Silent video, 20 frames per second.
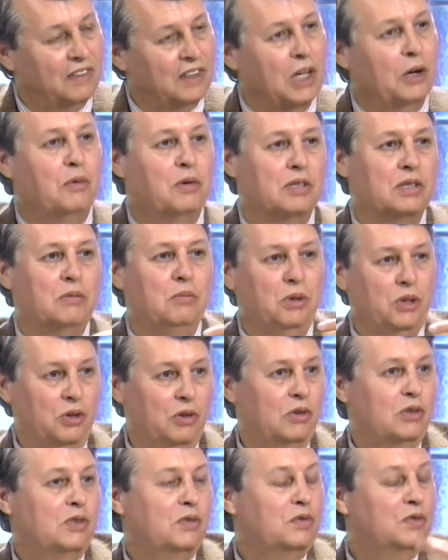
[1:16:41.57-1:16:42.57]
There was a
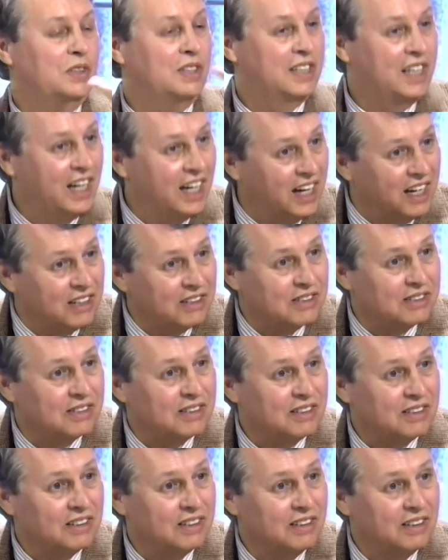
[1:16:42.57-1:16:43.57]
muse for dance.